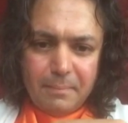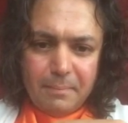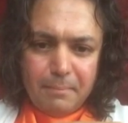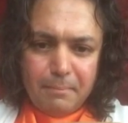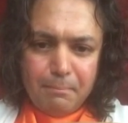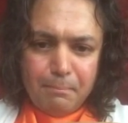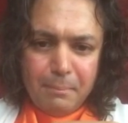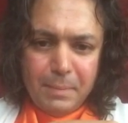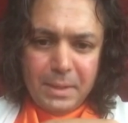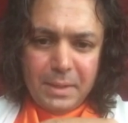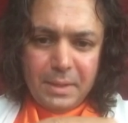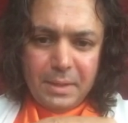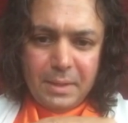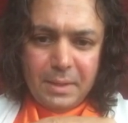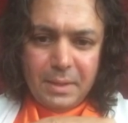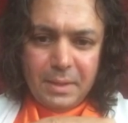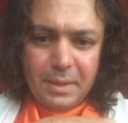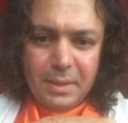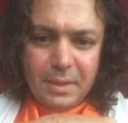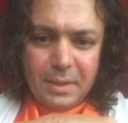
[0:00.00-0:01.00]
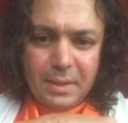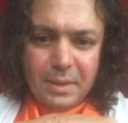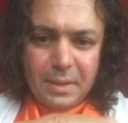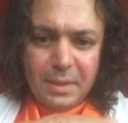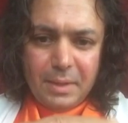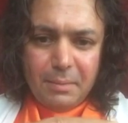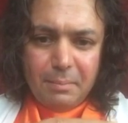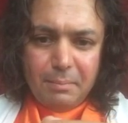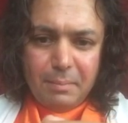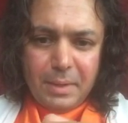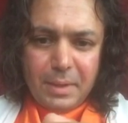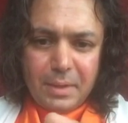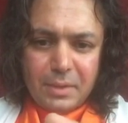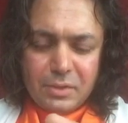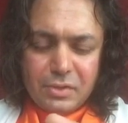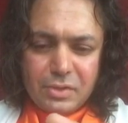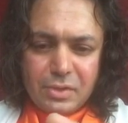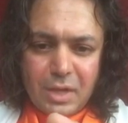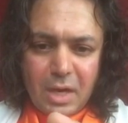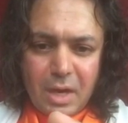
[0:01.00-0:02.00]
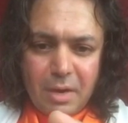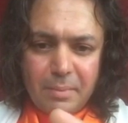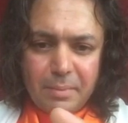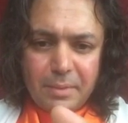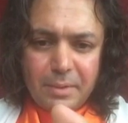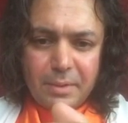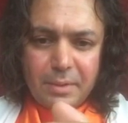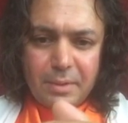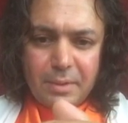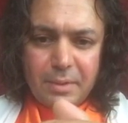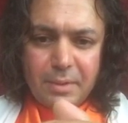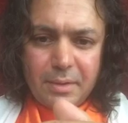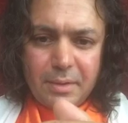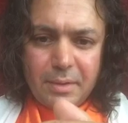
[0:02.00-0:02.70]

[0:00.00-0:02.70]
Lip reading: me being sober